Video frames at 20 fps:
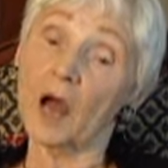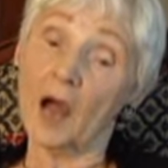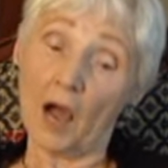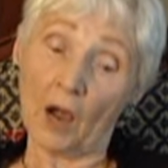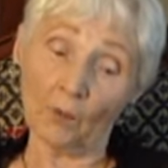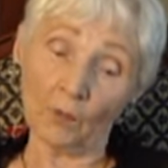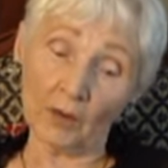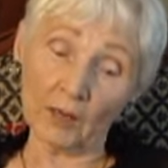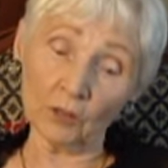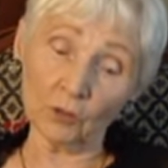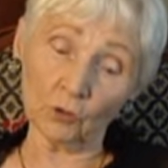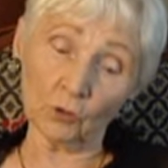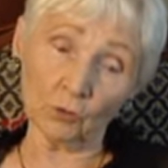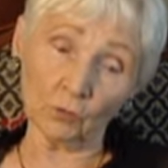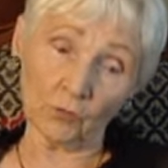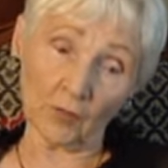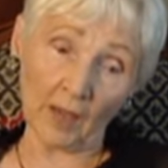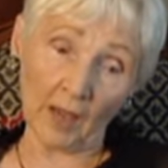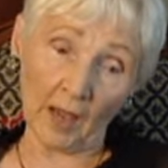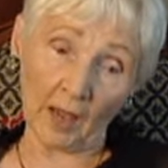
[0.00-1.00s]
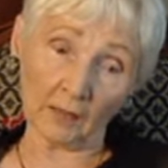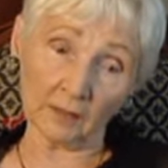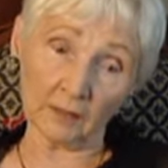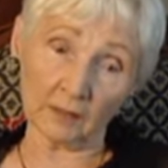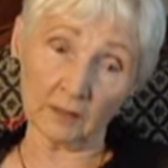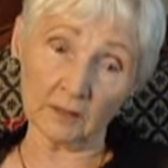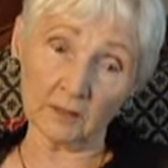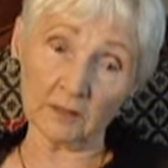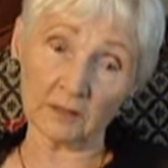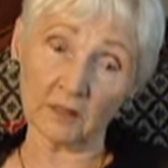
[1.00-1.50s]
How I know
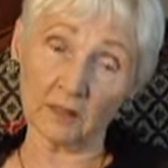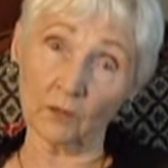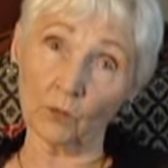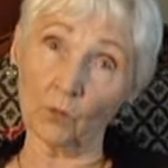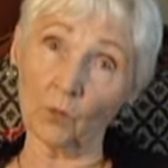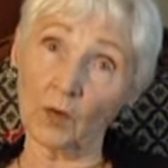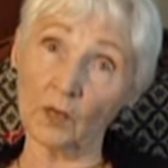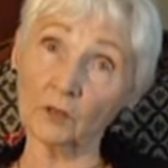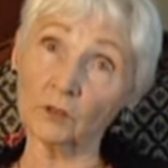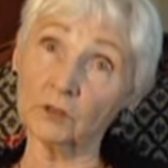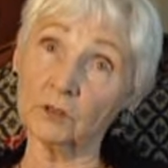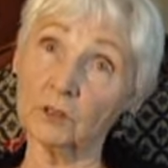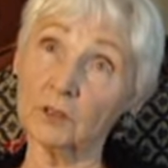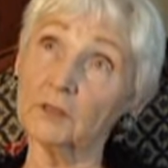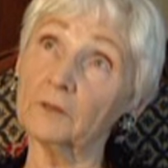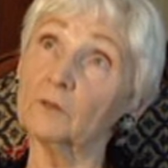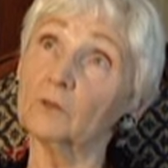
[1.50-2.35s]
that is that one of